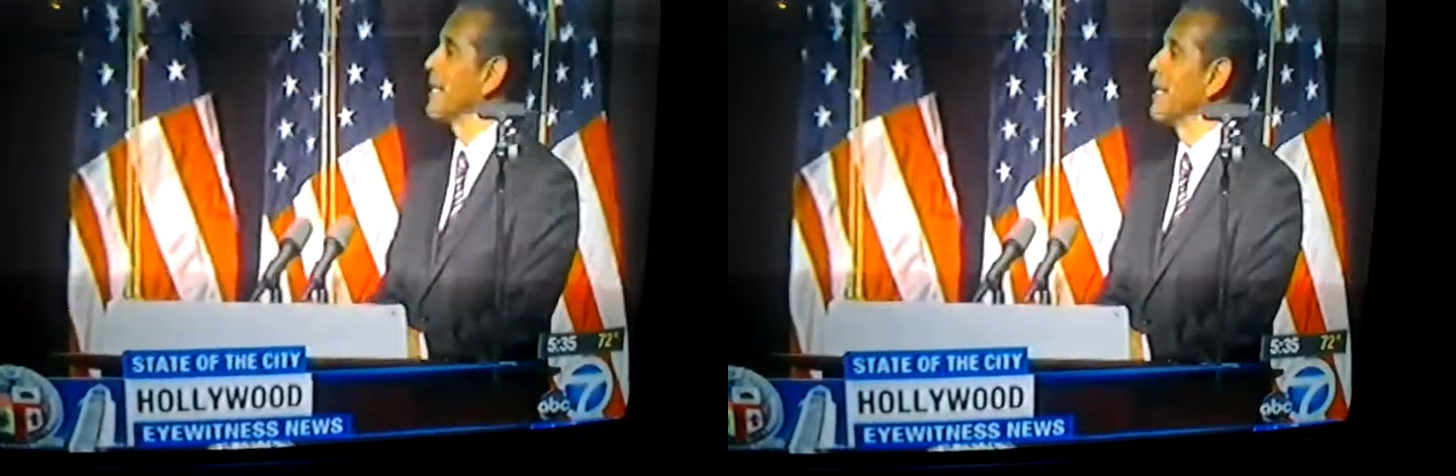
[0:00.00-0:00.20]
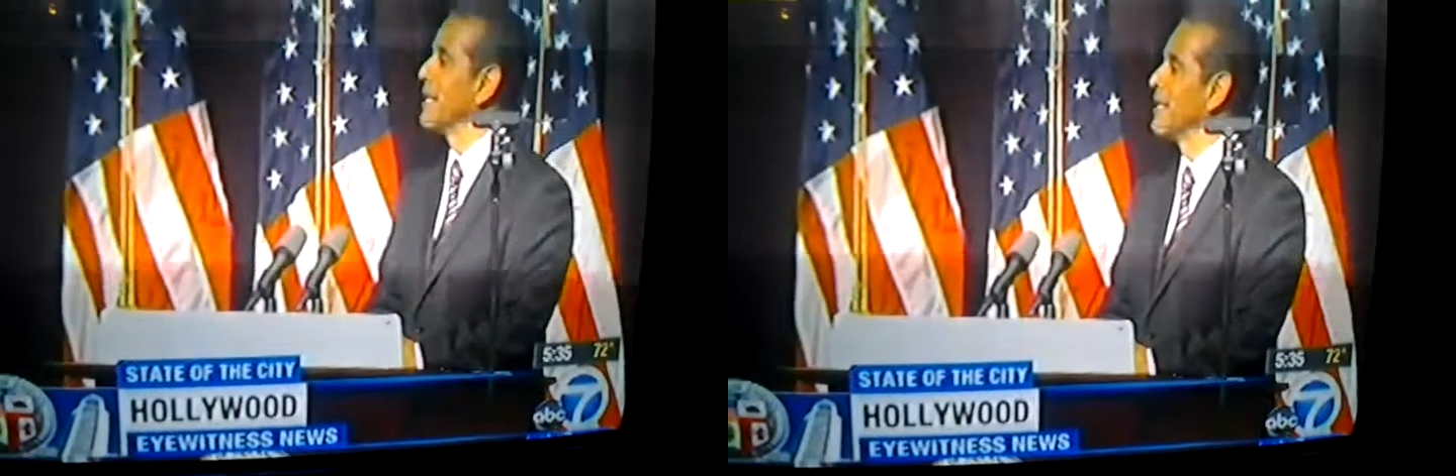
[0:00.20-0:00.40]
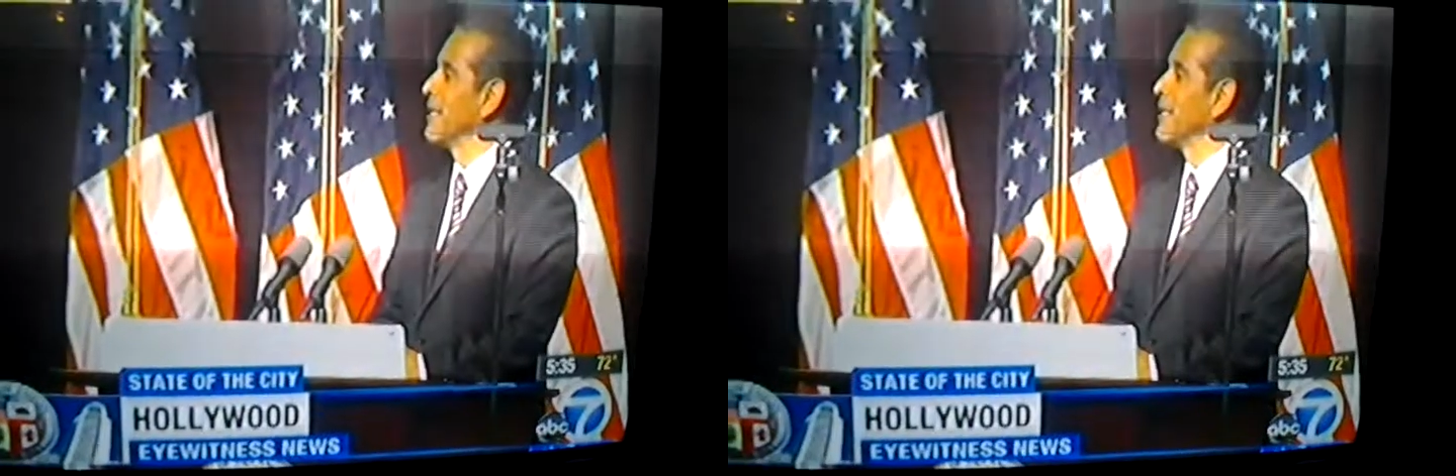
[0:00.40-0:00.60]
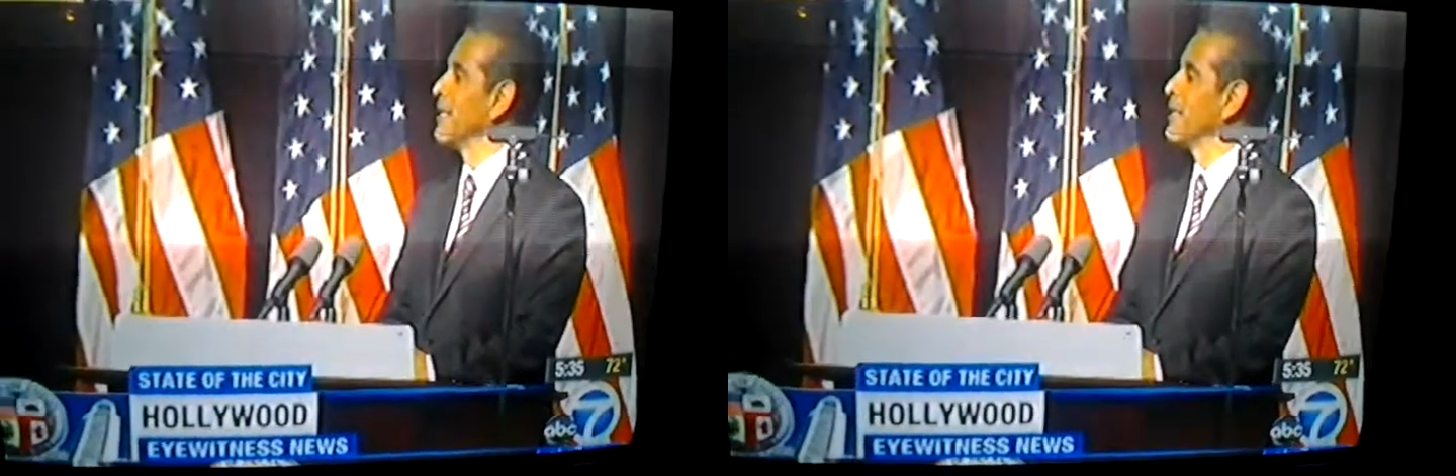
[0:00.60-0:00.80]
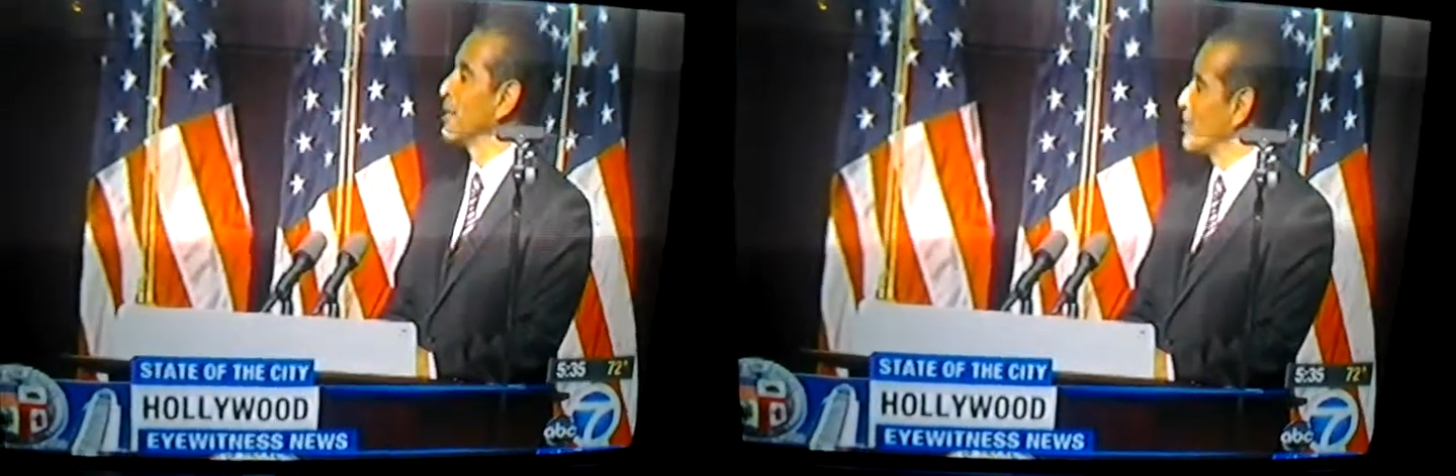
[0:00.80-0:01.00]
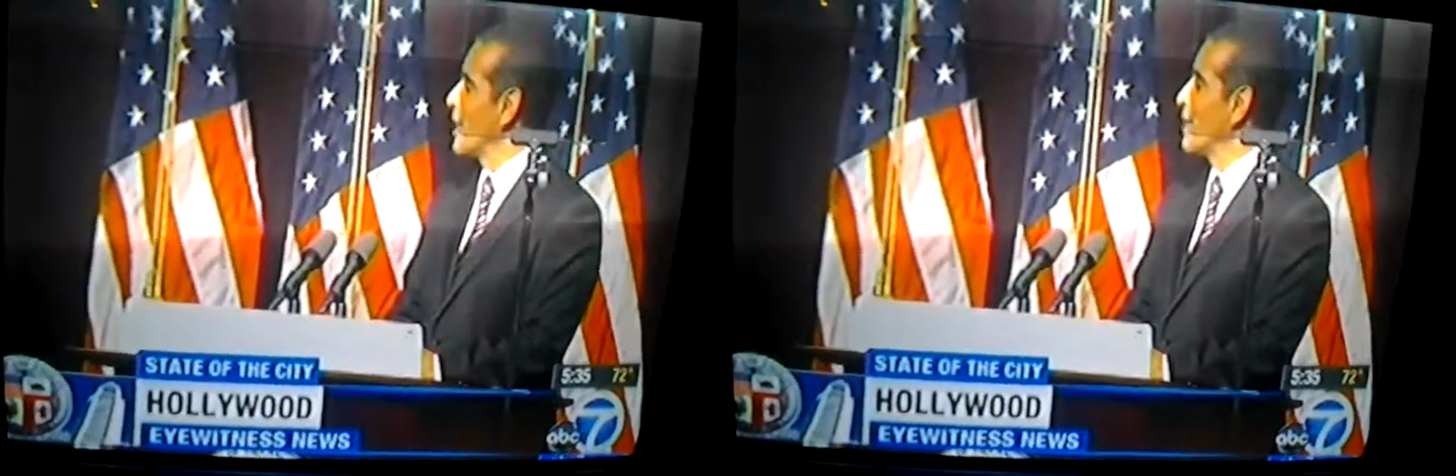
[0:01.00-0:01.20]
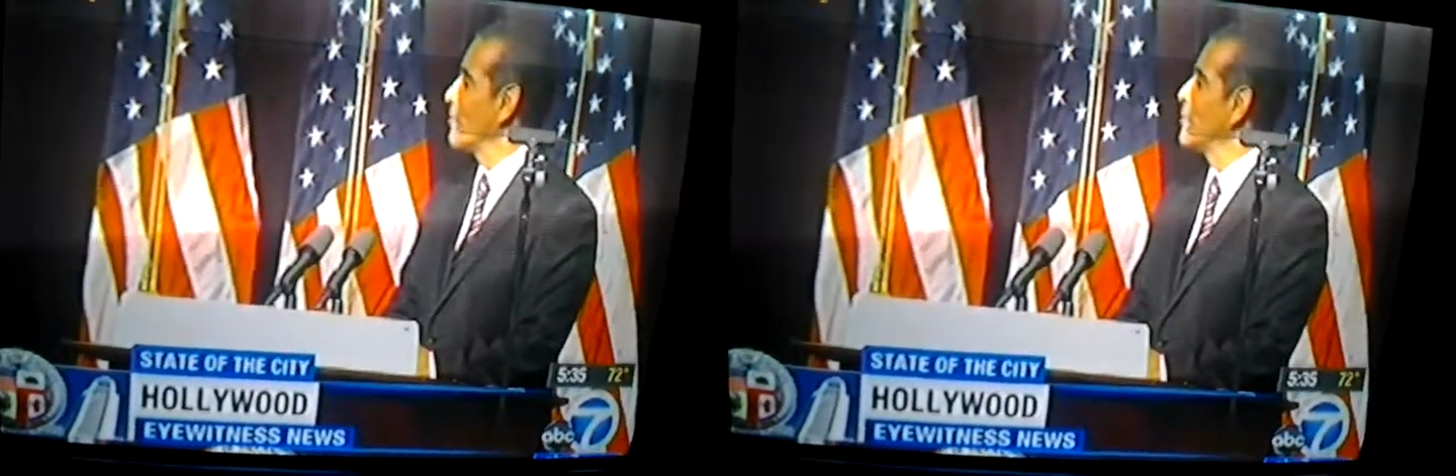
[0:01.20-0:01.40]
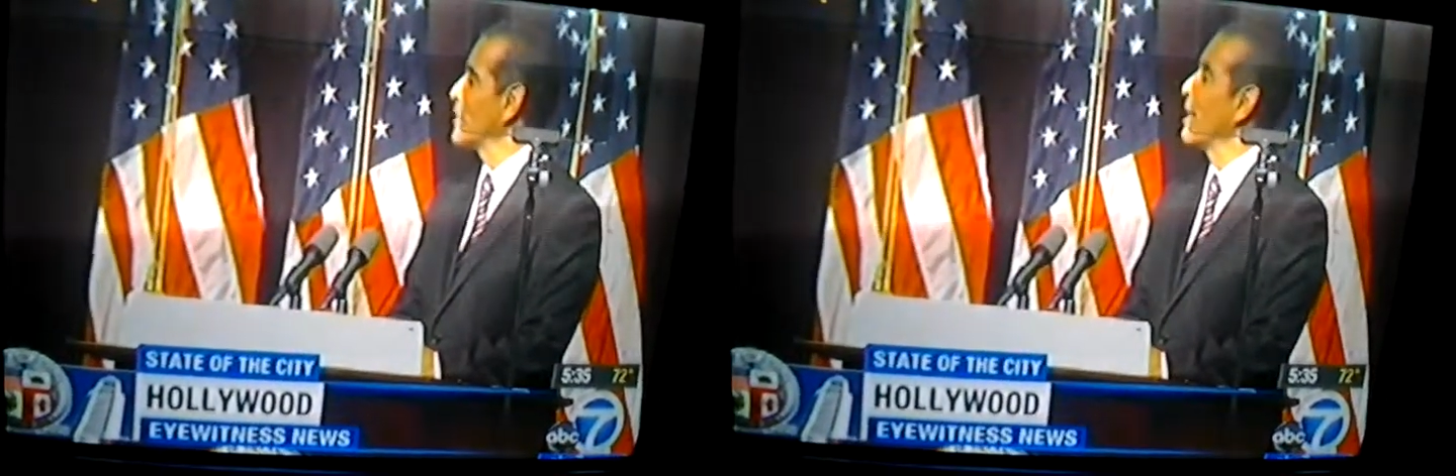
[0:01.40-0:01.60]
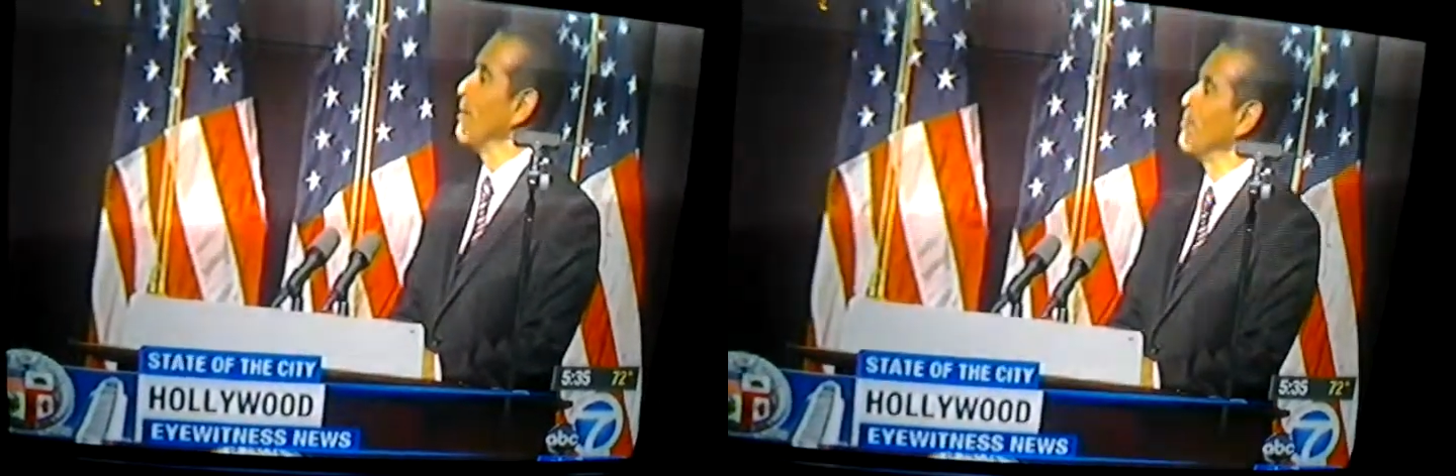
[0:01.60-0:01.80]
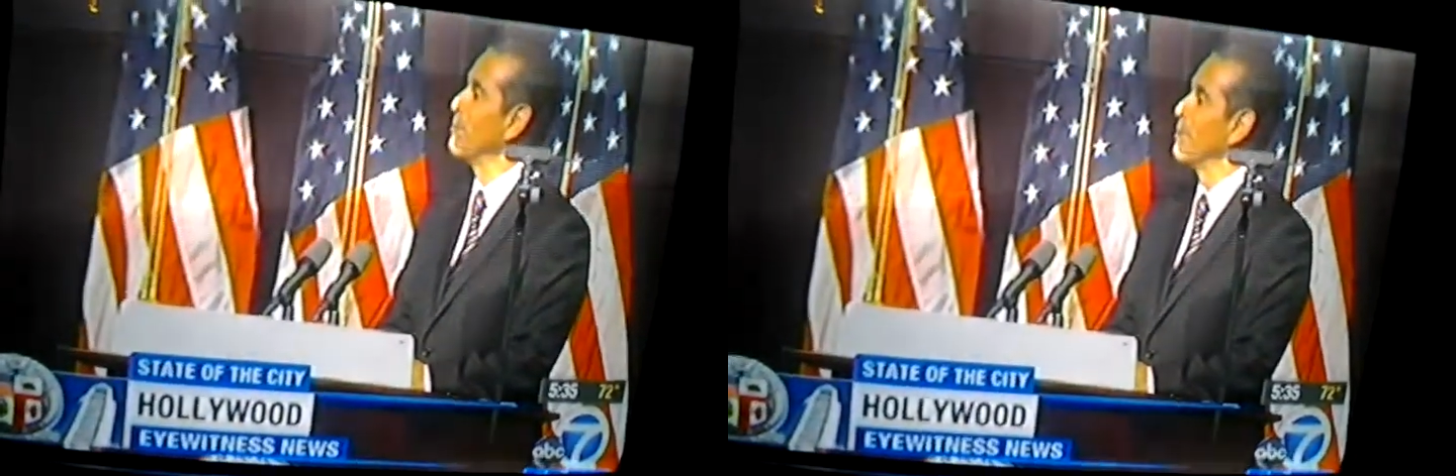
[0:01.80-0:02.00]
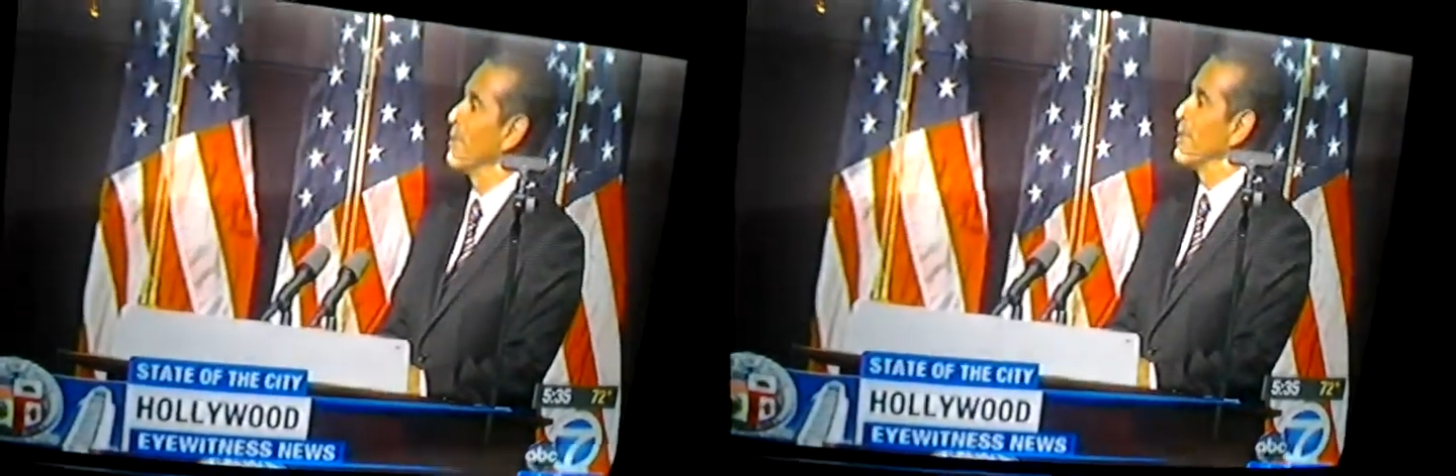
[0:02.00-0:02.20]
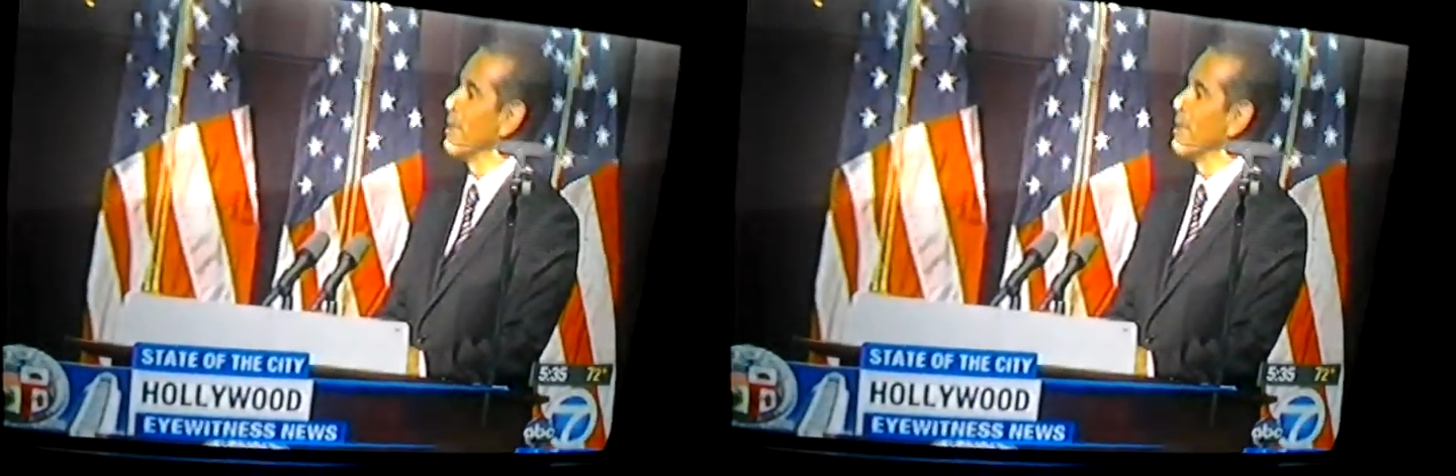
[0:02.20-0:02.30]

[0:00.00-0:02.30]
thing, the dawn will come.